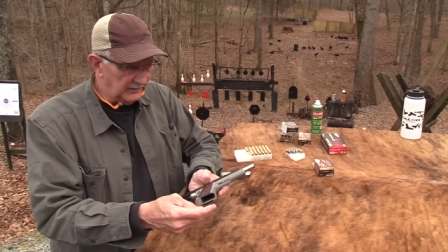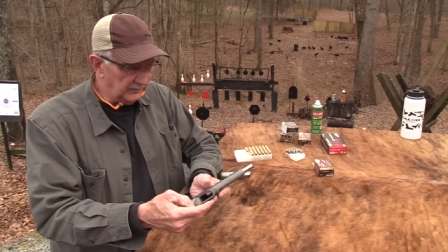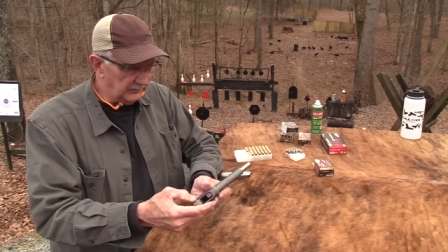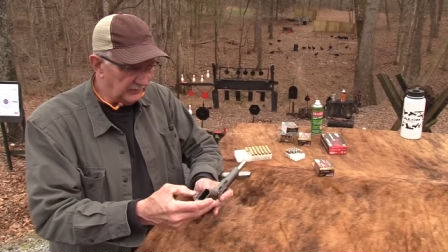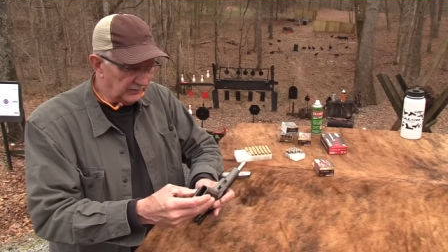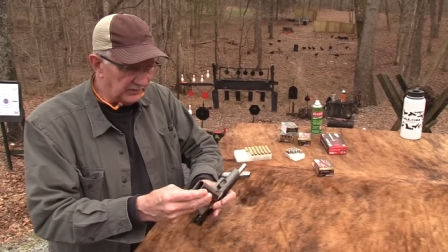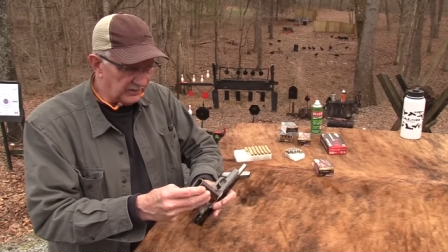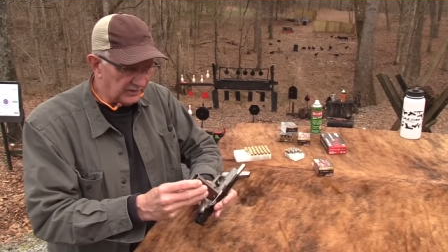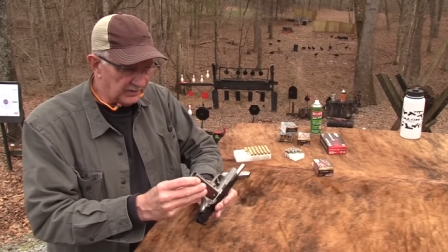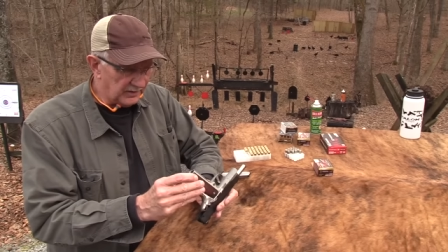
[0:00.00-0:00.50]

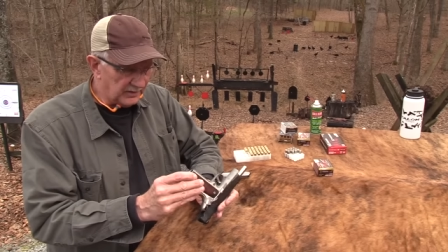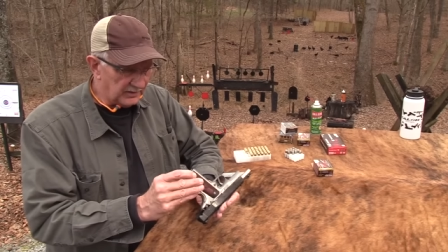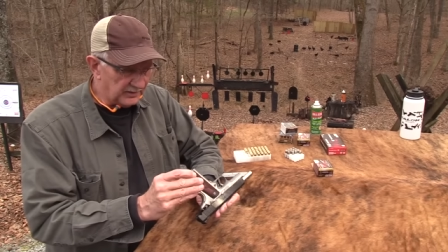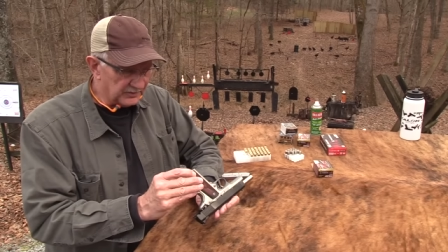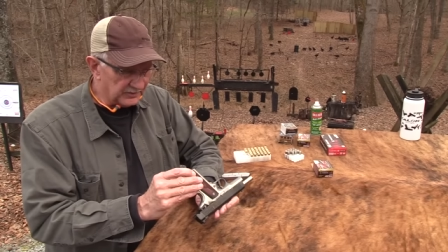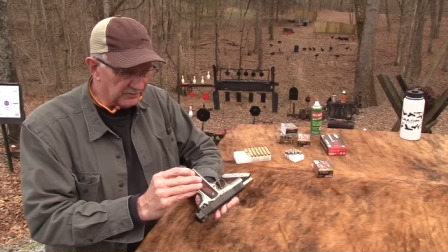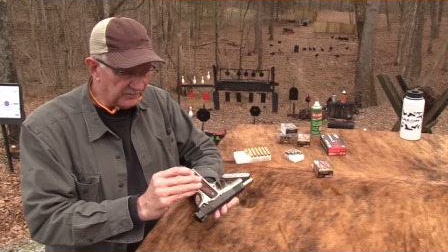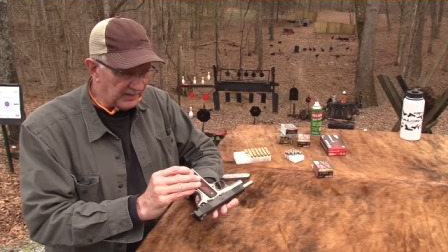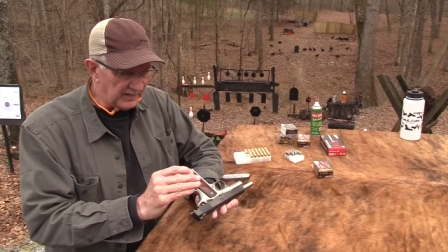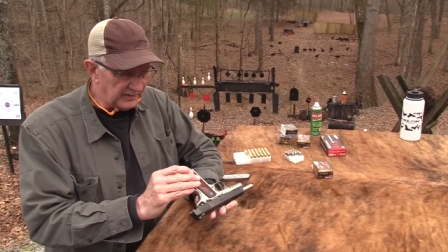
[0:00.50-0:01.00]
what the thing
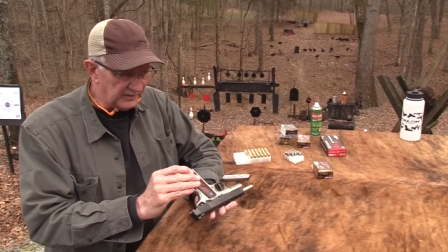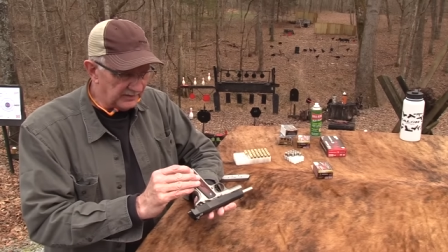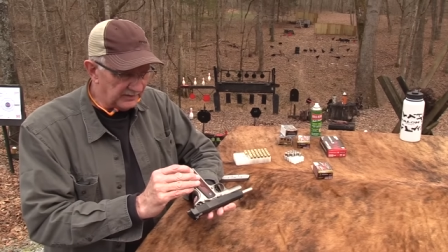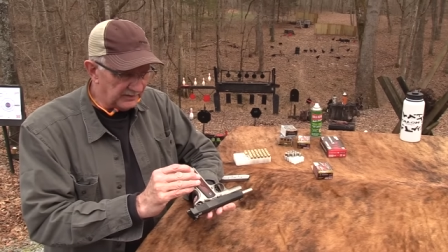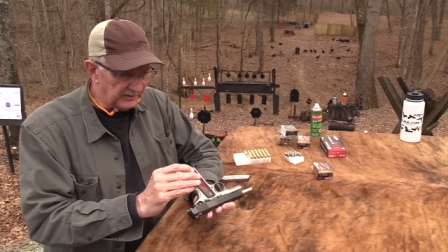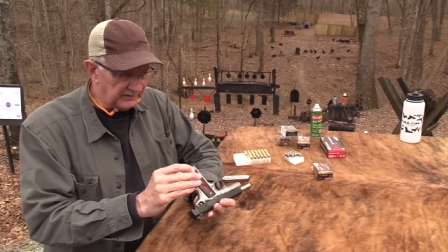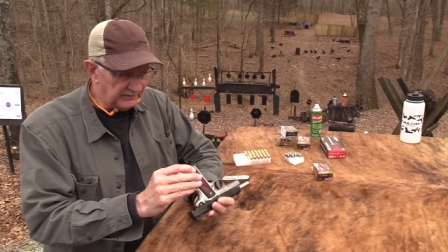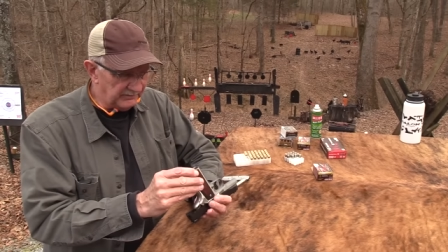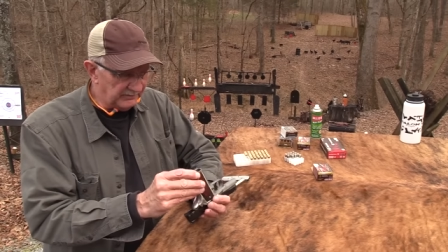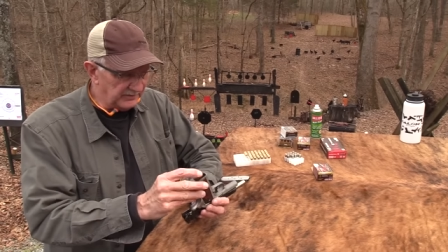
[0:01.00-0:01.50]
is made
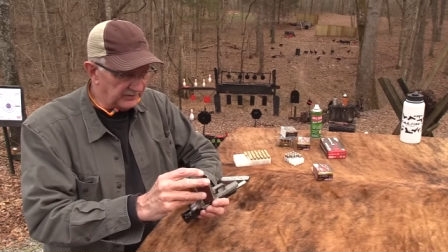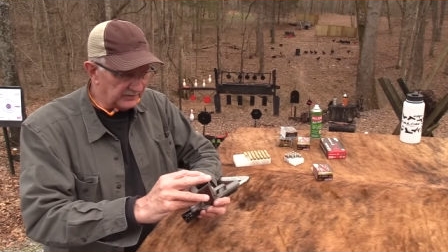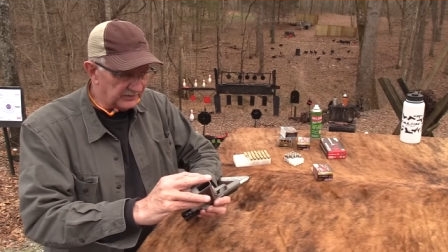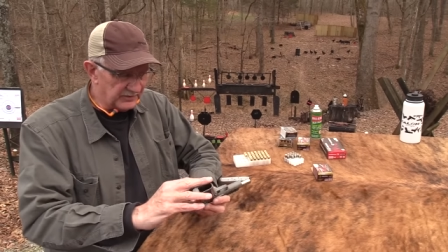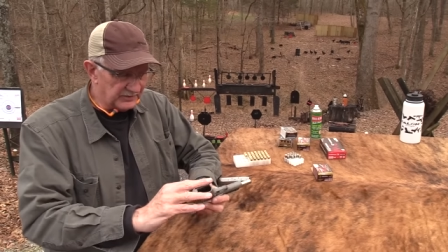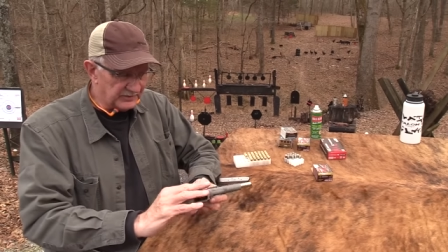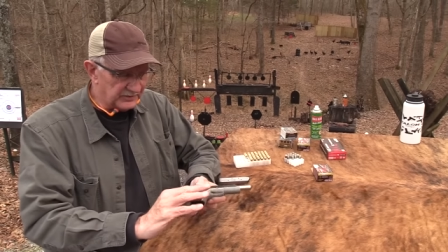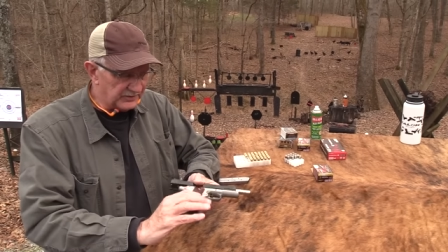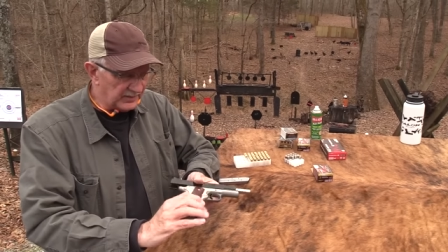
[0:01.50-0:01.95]
of is just